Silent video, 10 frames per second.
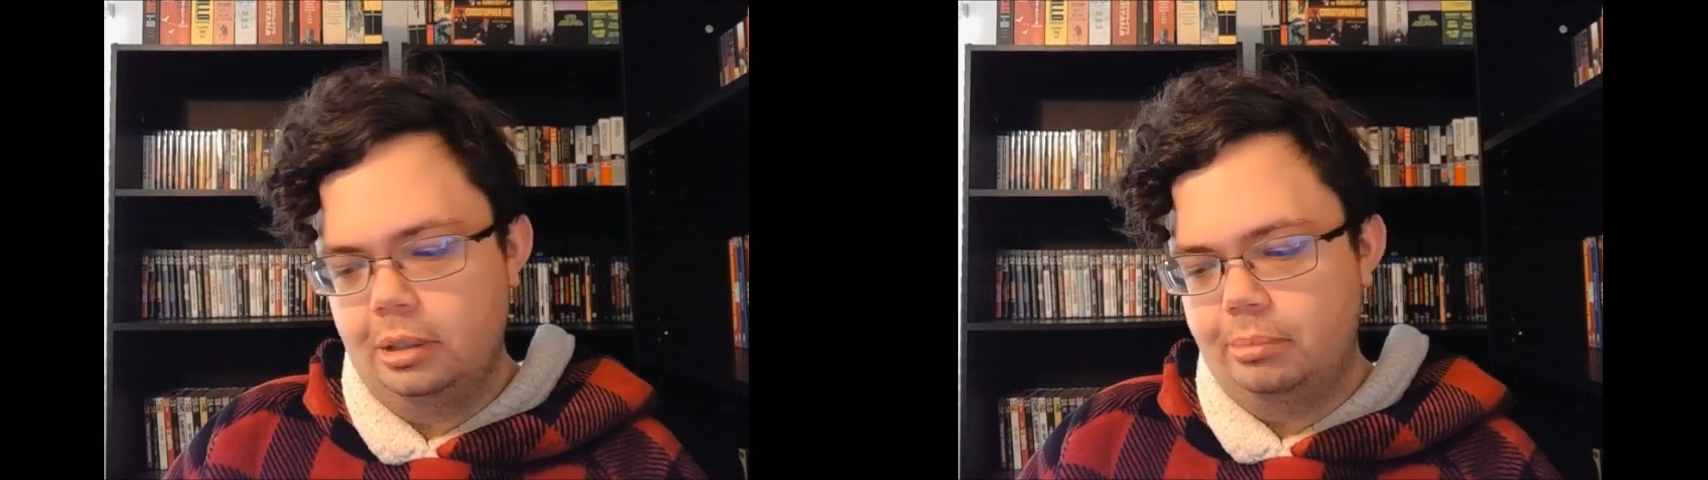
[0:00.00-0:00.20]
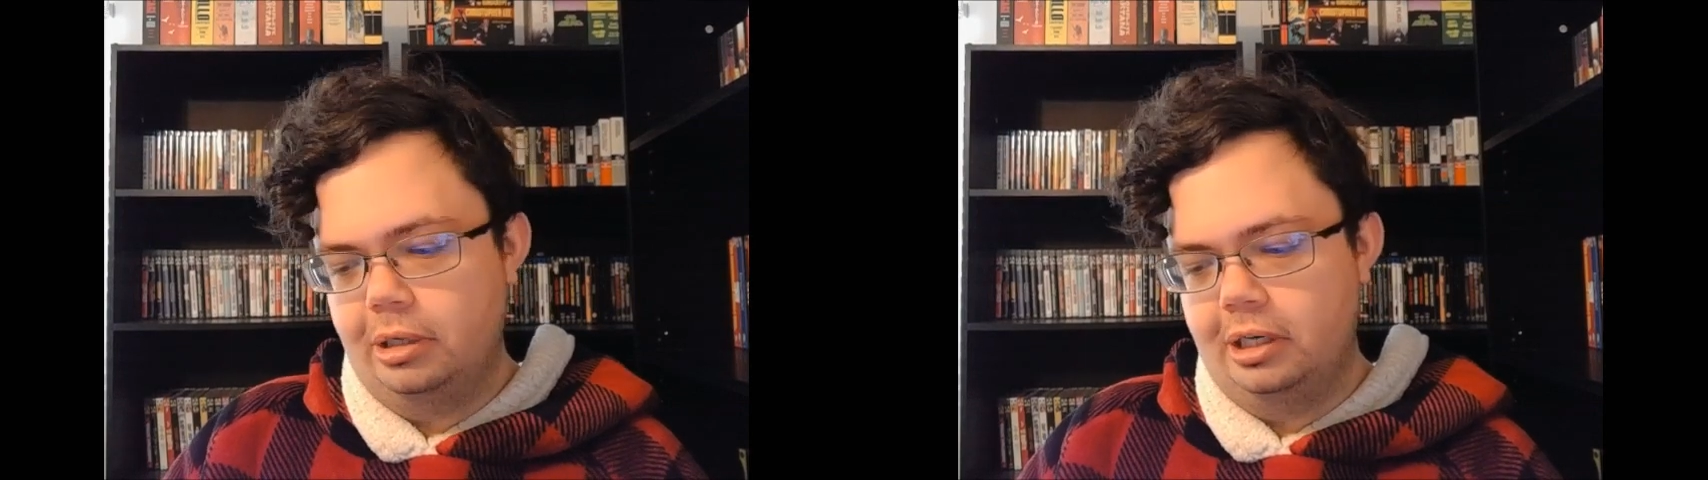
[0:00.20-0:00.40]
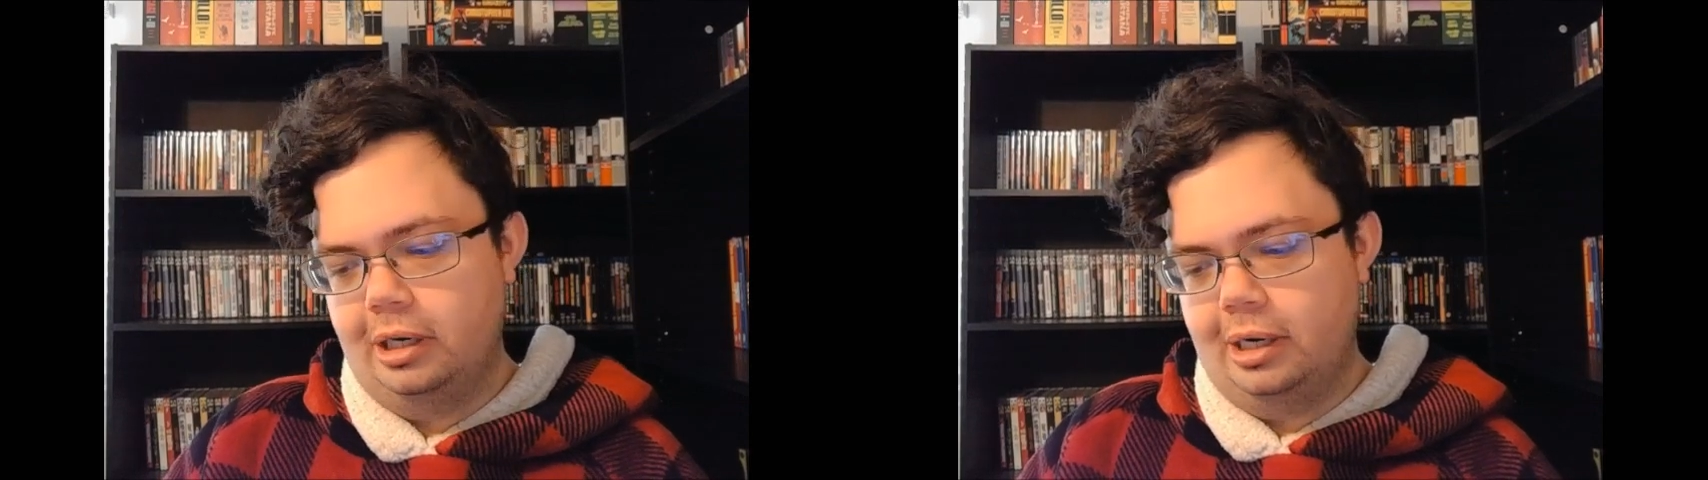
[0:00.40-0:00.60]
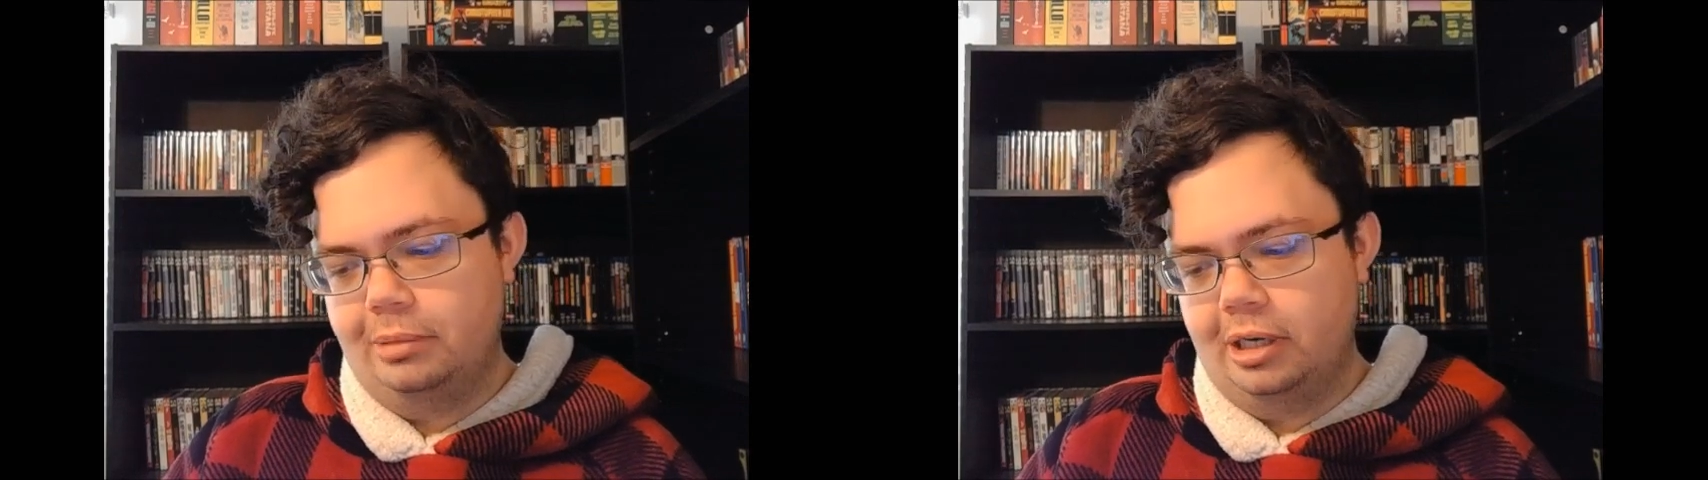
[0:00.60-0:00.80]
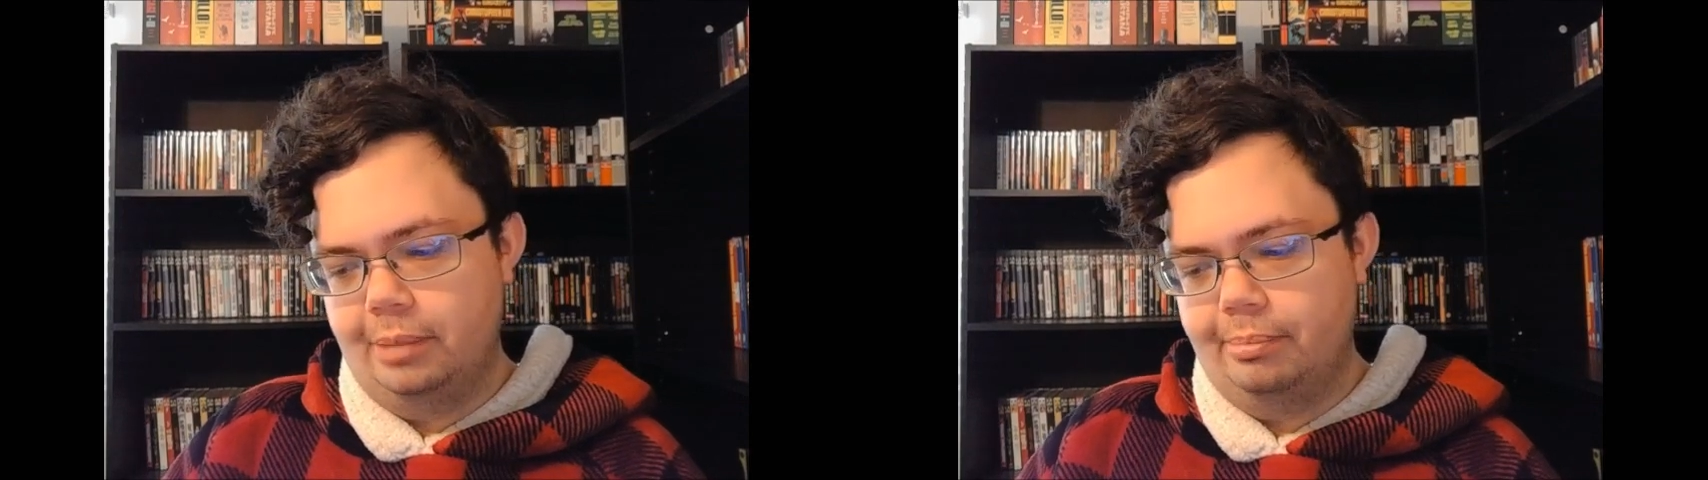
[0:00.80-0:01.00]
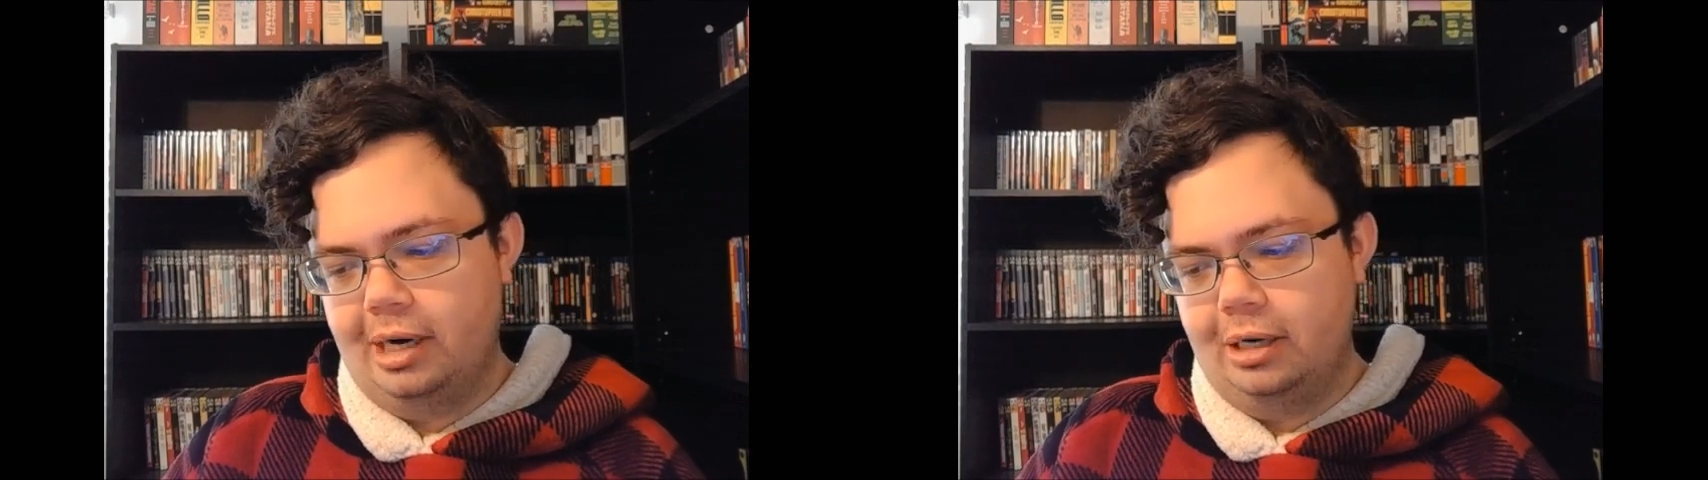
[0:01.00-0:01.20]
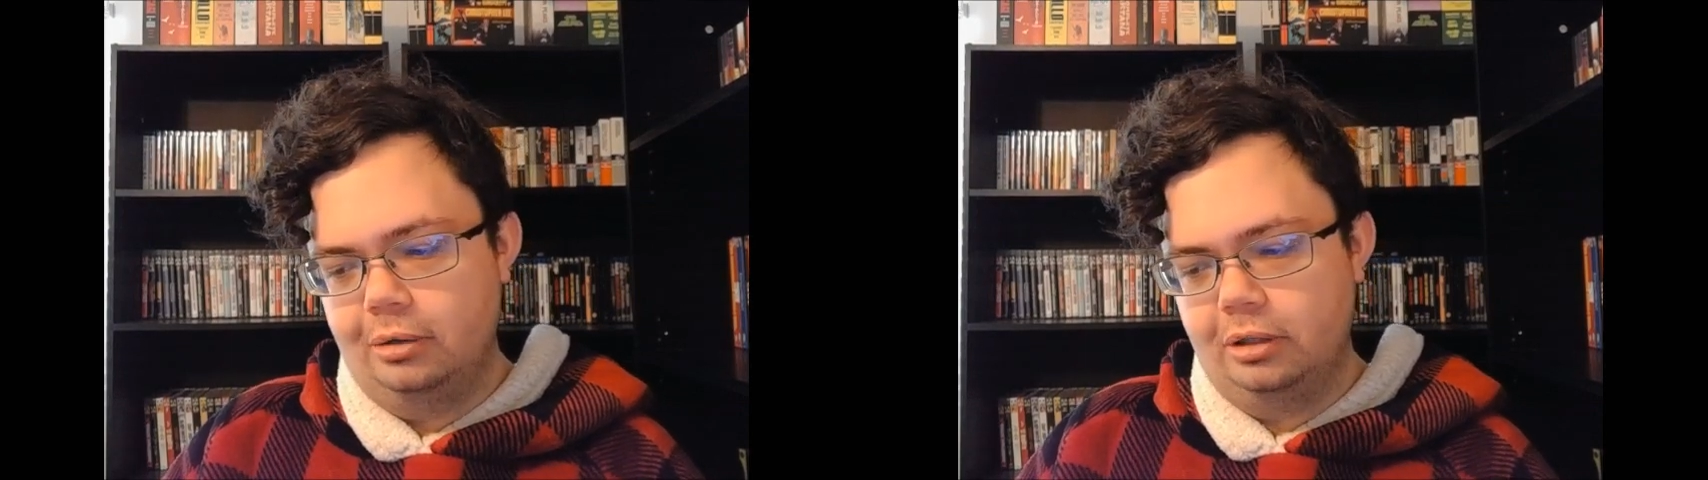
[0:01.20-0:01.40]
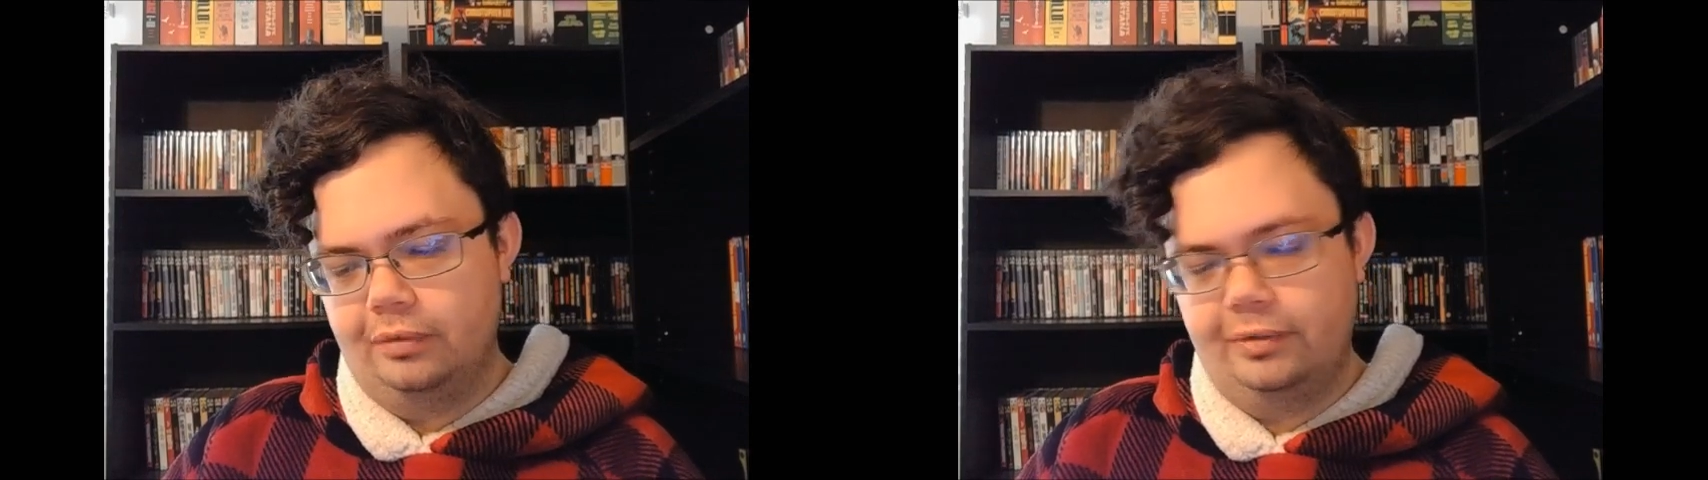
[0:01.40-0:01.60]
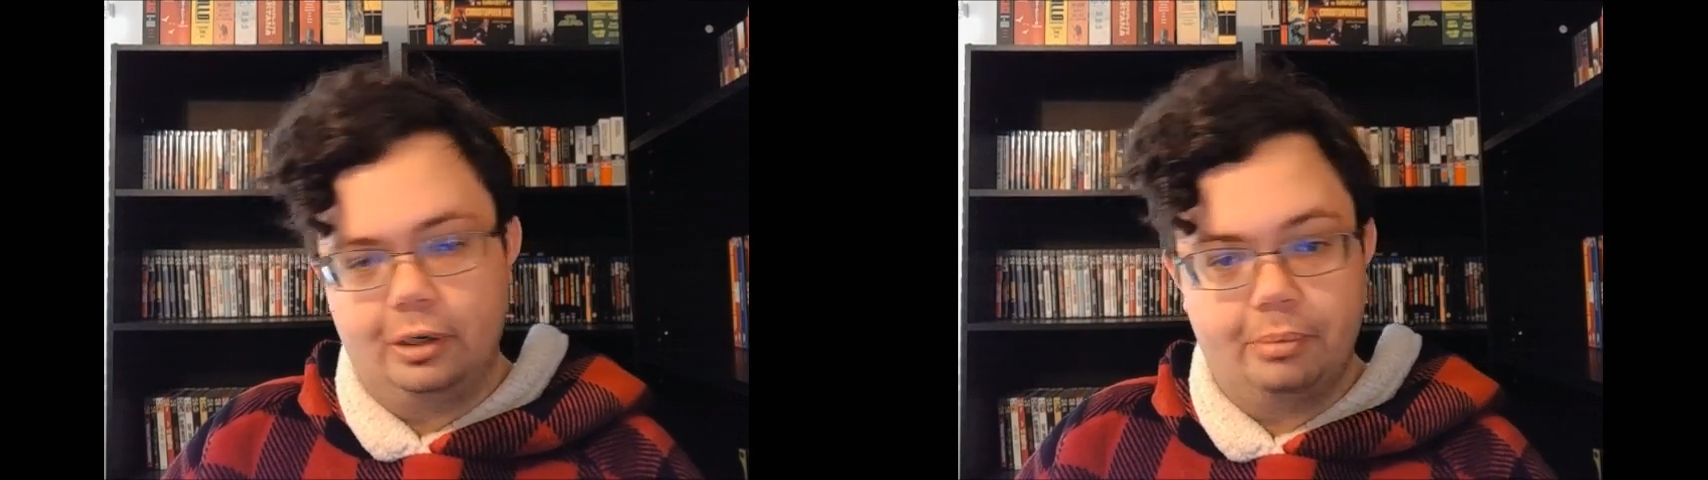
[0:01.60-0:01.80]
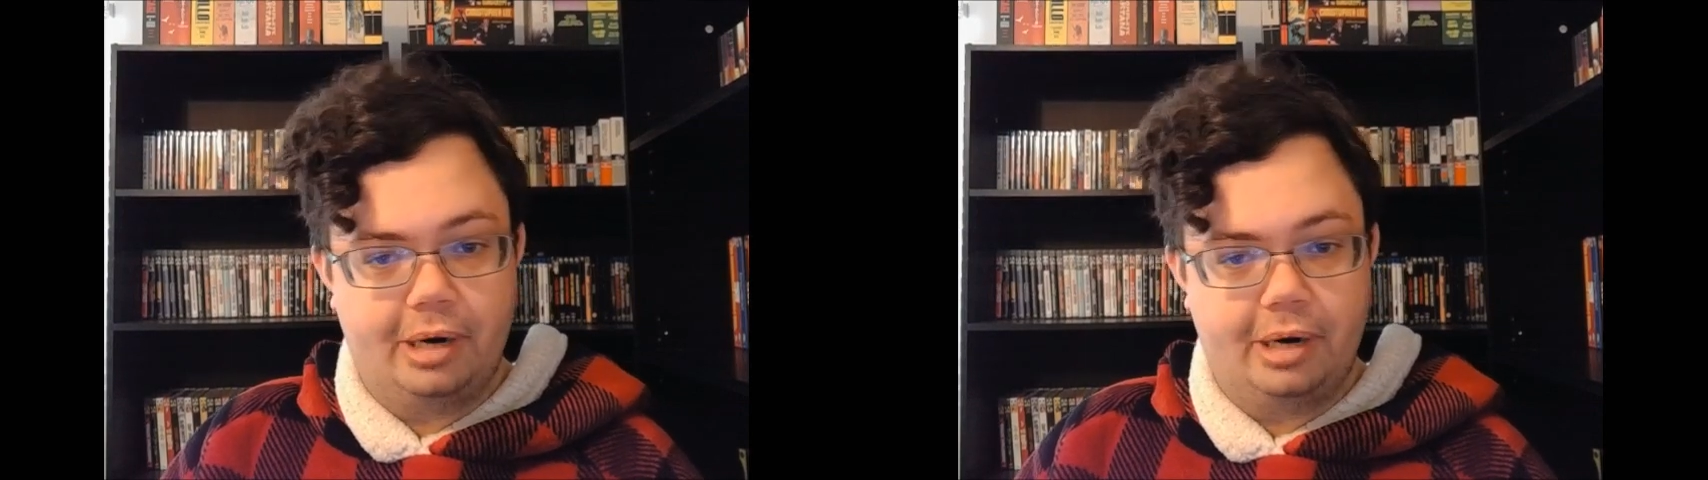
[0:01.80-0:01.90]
But I'm talking about the film